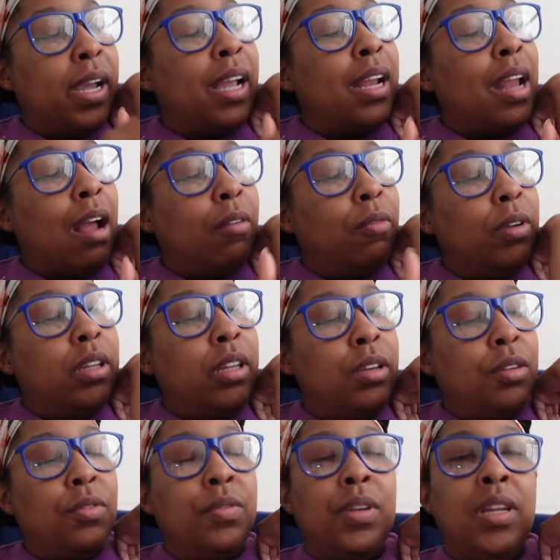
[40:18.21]
And I really
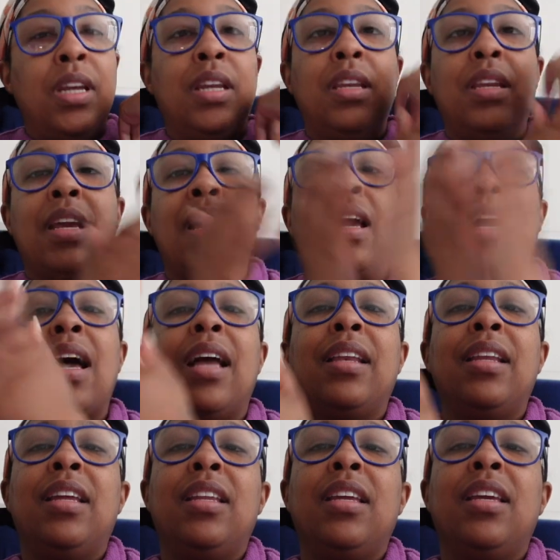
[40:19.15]
do need that. I
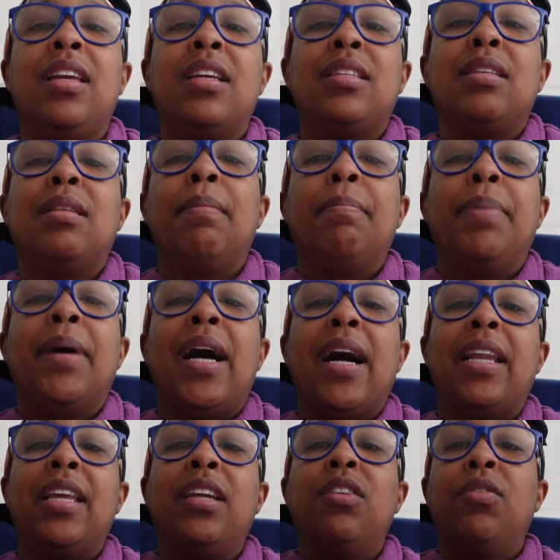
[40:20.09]
need to get some
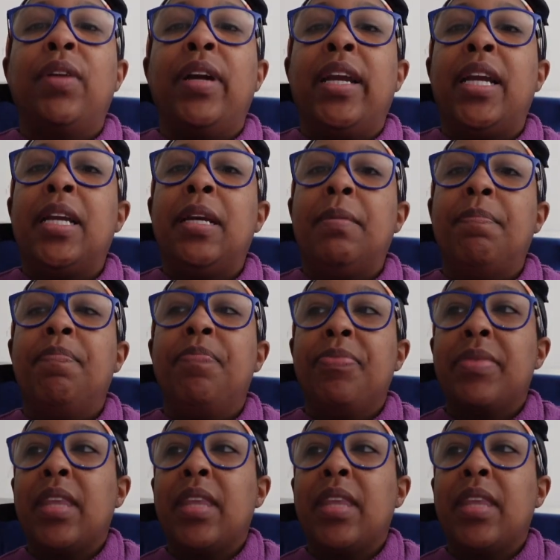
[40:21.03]
body cream,